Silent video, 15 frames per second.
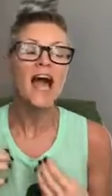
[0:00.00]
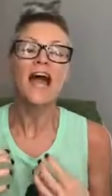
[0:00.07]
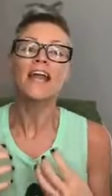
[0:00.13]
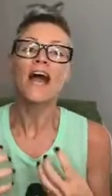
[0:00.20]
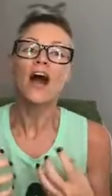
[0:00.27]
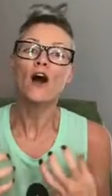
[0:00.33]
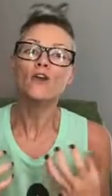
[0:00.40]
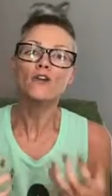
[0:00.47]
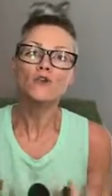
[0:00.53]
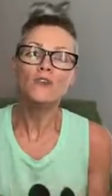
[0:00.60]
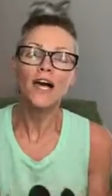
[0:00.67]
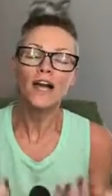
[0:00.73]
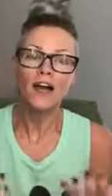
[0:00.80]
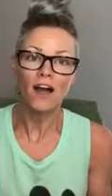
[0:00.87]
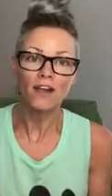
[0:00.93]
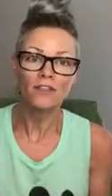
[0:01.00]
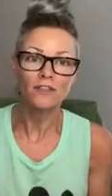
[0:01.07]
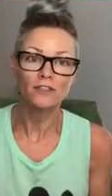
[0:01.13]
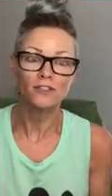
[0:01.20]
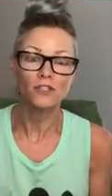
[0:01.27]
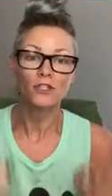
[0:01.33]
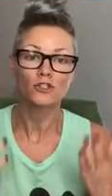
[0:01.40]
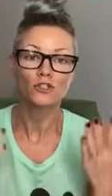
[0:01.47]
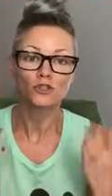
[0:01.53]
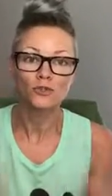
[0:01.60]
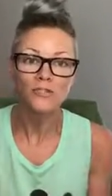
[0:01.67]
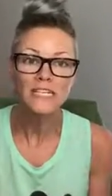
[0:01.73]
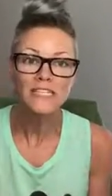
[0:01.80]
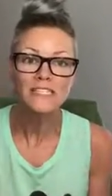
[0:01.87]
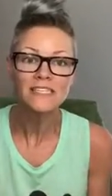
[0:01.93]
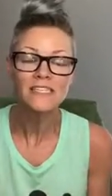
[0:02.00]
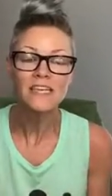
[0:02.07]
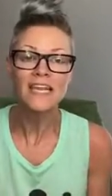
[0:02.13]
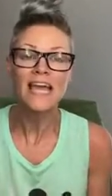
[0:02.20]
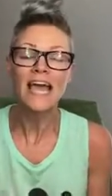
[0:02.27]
and how you let others treat